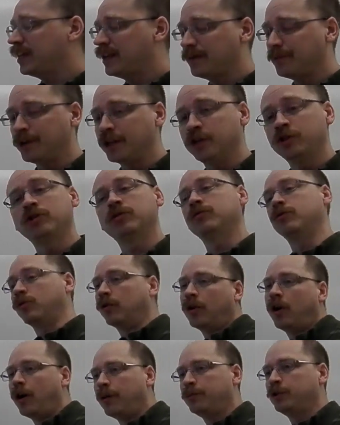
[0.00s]
image,
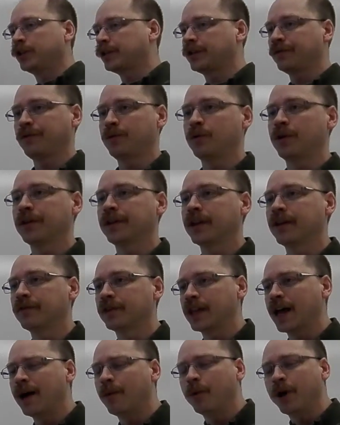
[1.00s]
or object if you want to think of
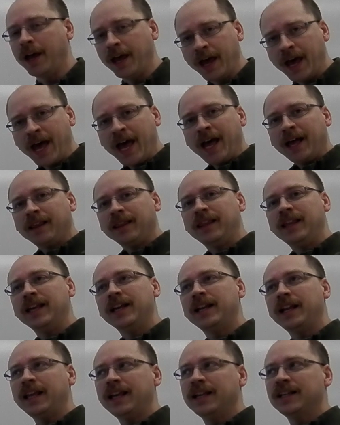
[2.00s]
it that way,
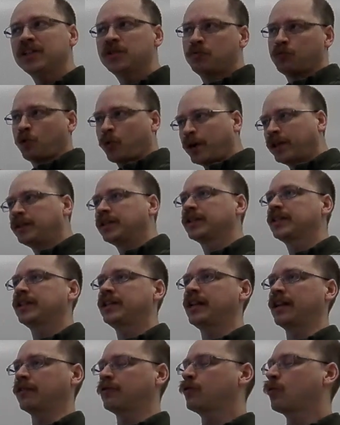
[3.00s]
that is quite
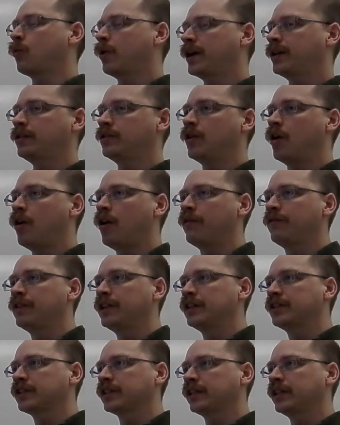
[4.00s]
distinct, quite
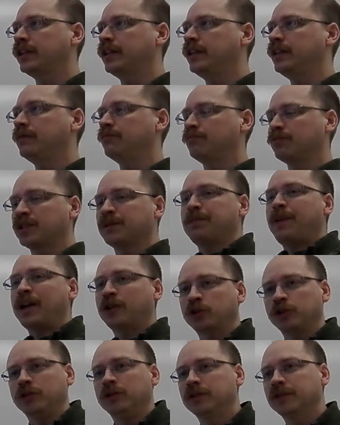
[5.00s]
obviously
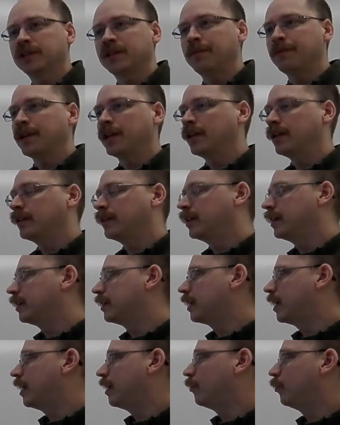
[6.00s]
special, something that
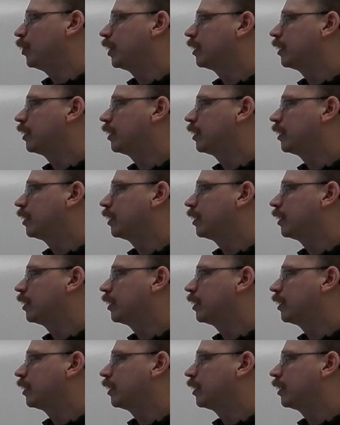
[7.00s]
uh, we